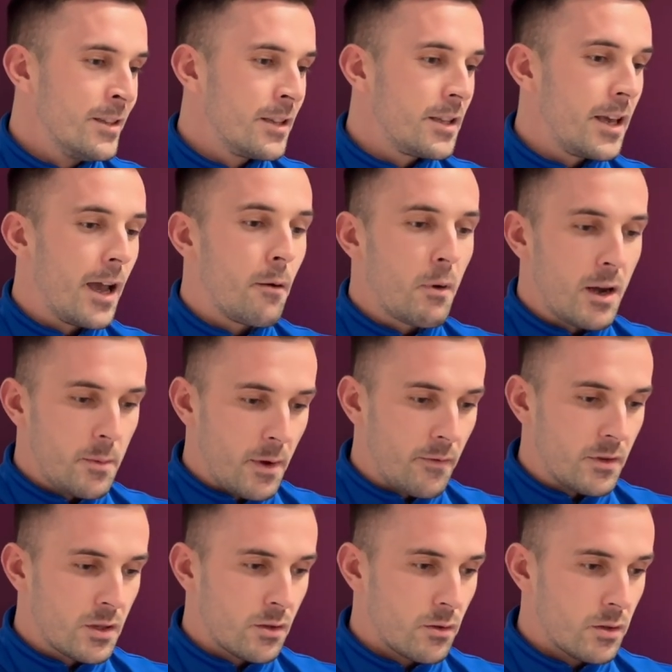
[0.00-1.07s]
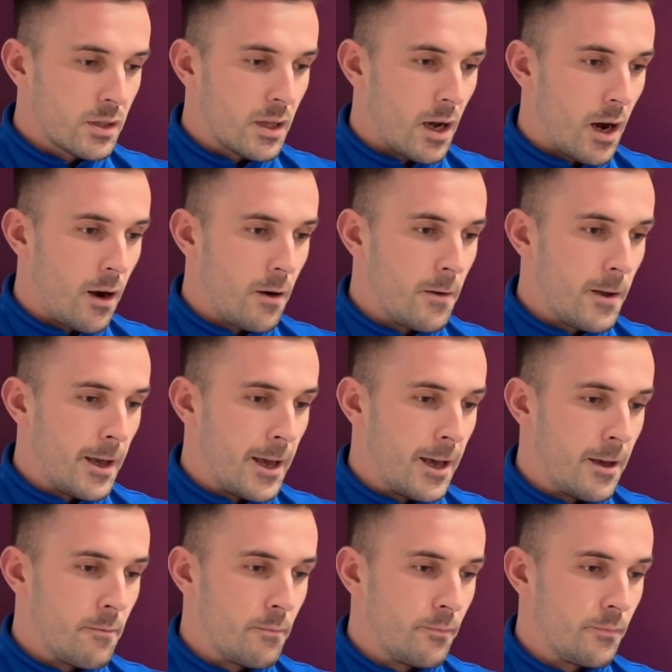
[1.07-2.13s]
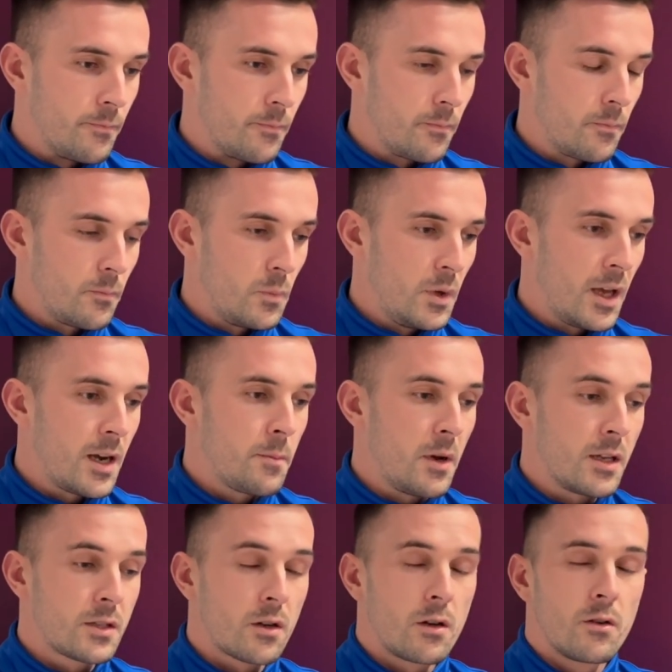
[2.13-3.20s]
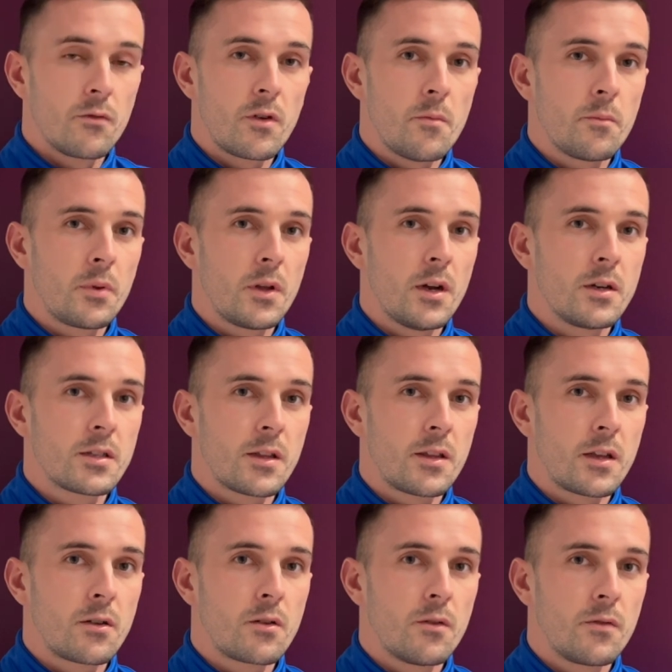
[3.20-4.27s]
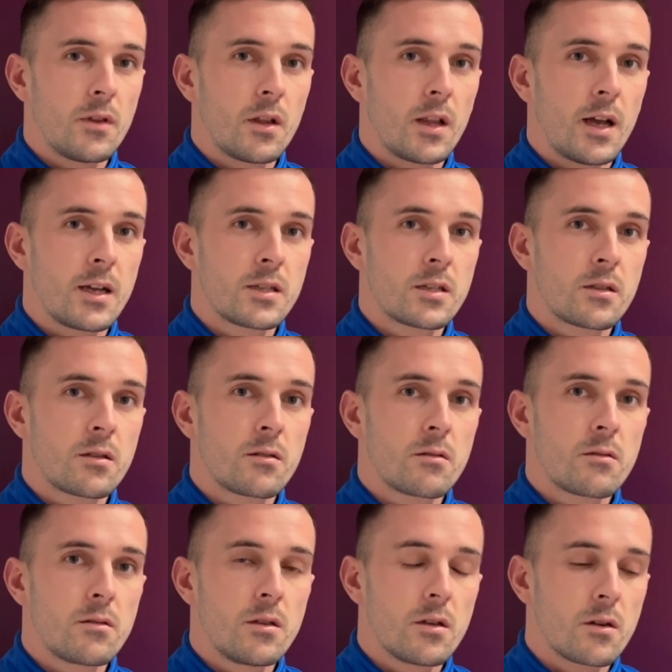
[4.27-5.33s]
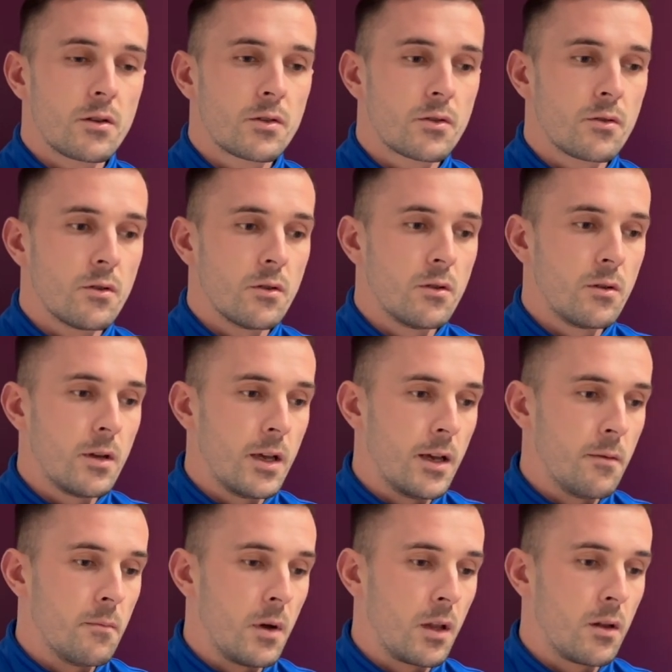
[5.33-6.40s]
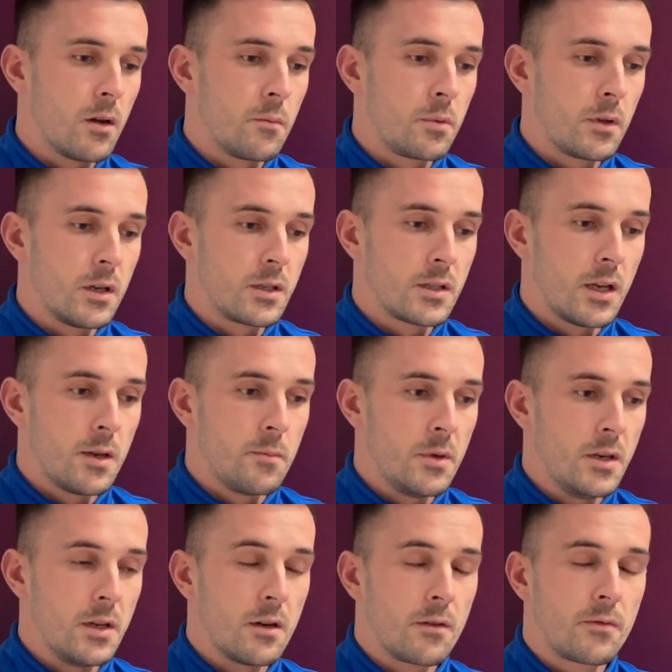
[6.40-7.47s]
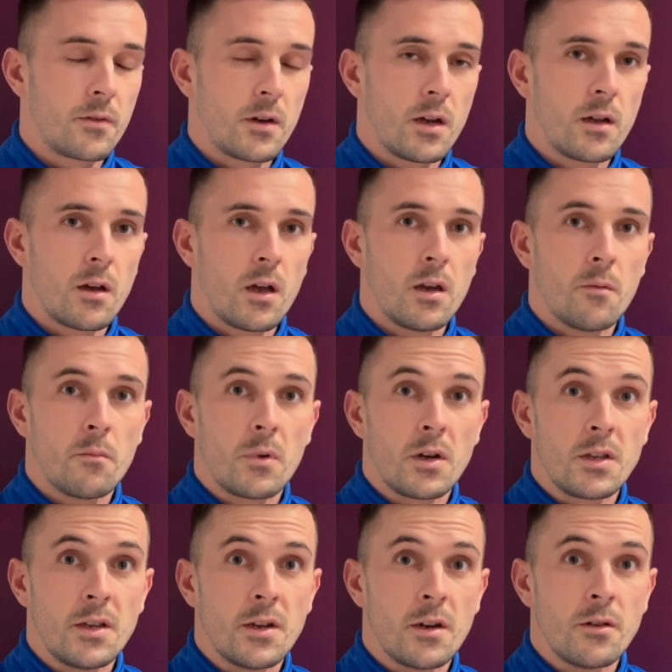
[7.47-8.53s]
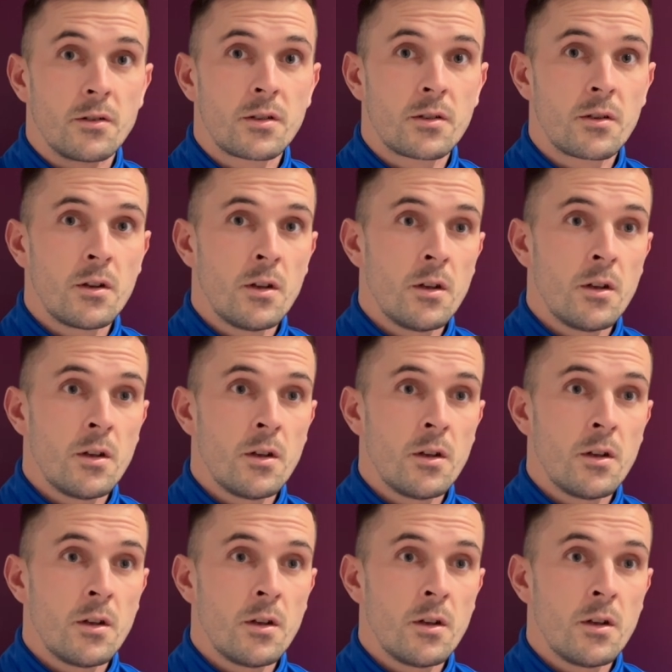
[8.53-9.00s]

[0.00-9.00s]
yeah, we had a bit of a slow start. We had a bit of turnover in players, I think, over the last year or so. A lot of players that had been here for a number of years